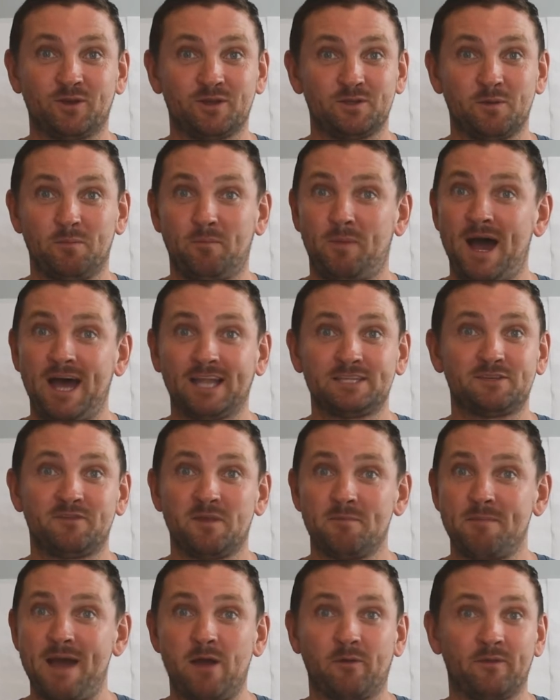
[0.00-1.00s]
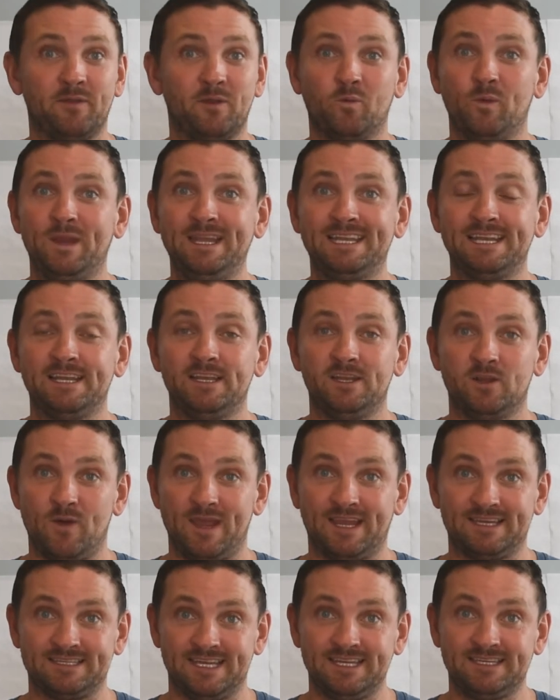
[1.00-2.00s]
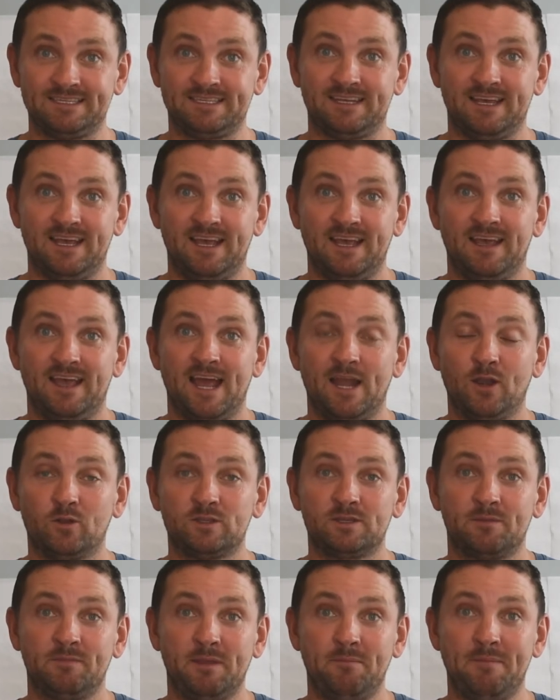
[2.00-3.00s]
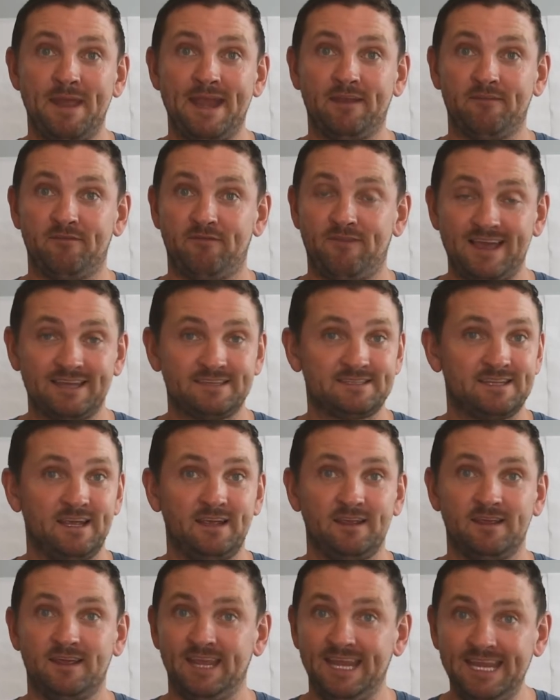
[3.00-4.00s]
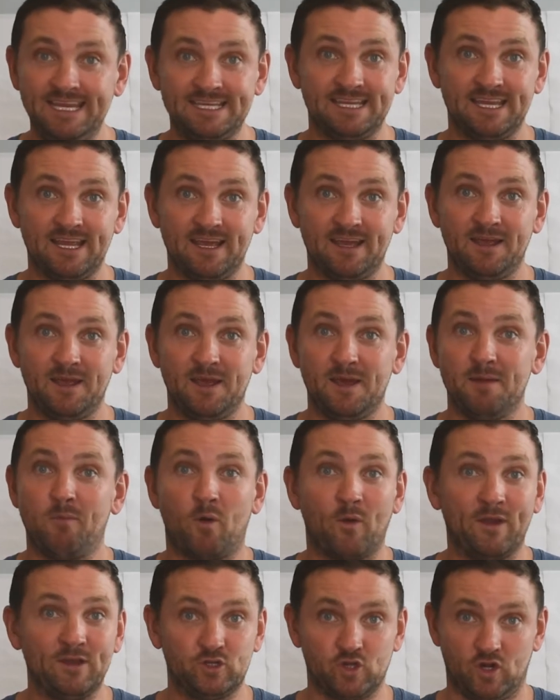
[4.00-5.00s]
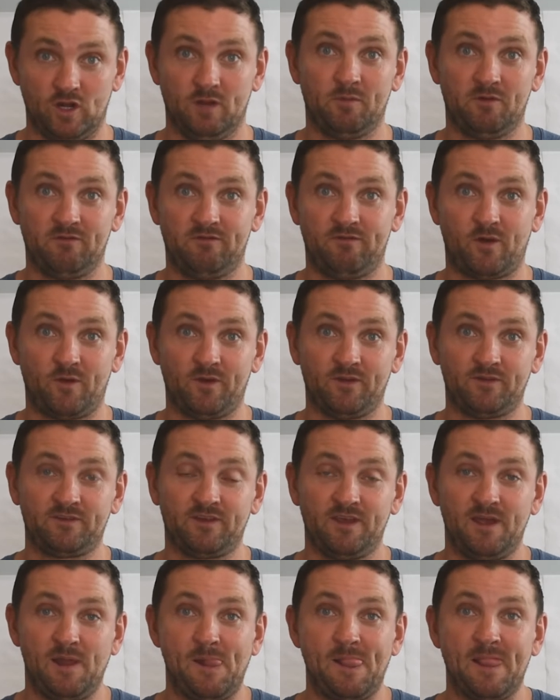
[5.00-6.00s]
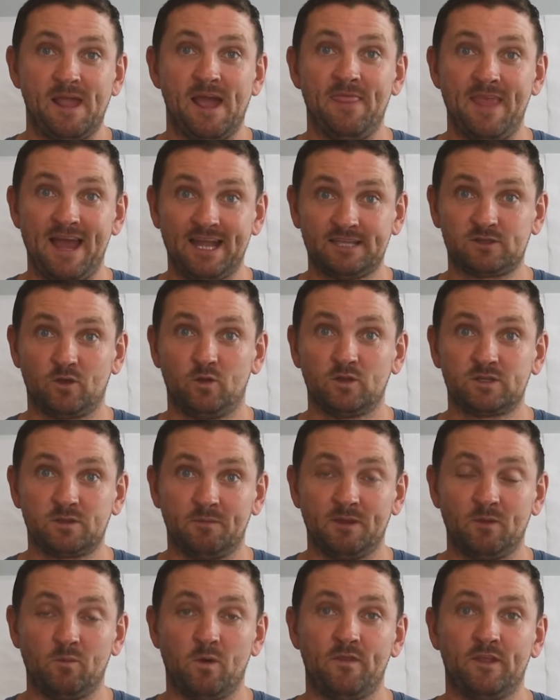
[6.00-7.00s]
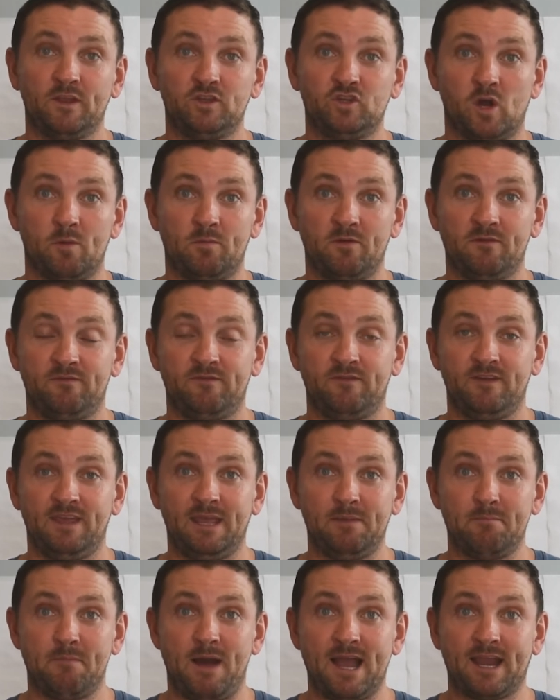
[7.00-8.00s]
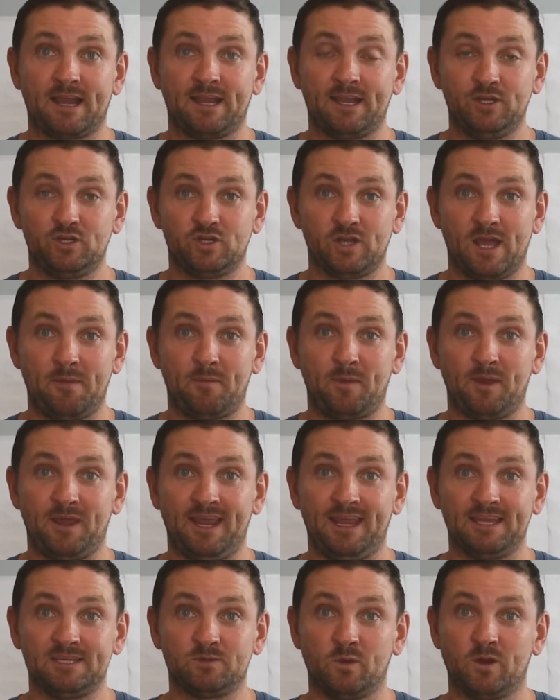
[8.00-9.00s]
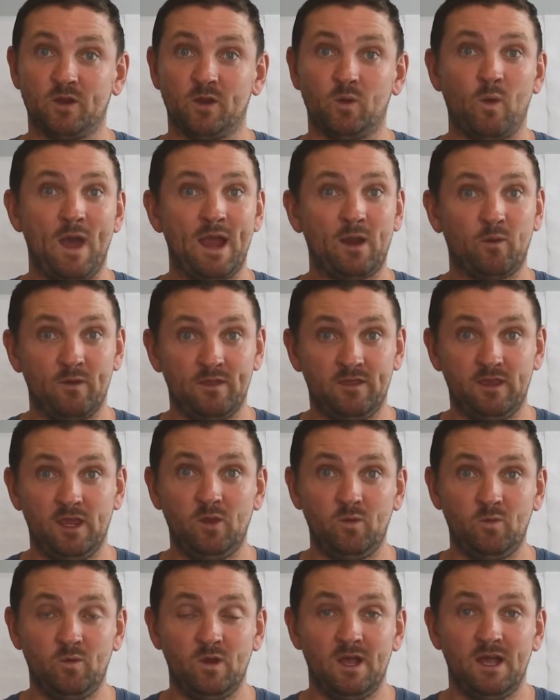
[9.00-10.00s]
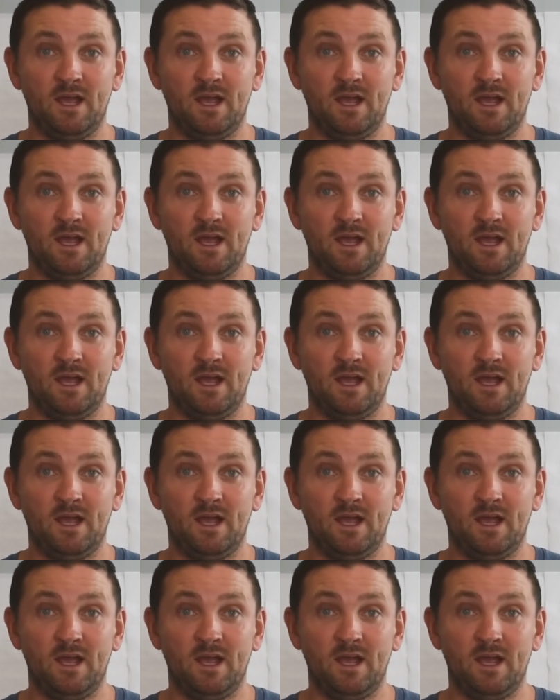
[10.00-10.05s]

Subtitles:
us up parts of the mountain that we didn't know exist, and ultimately made it faster, easier, more enjoyable for us. And that's ultimately what the job of a marketing Sherpa is. We're going to work with you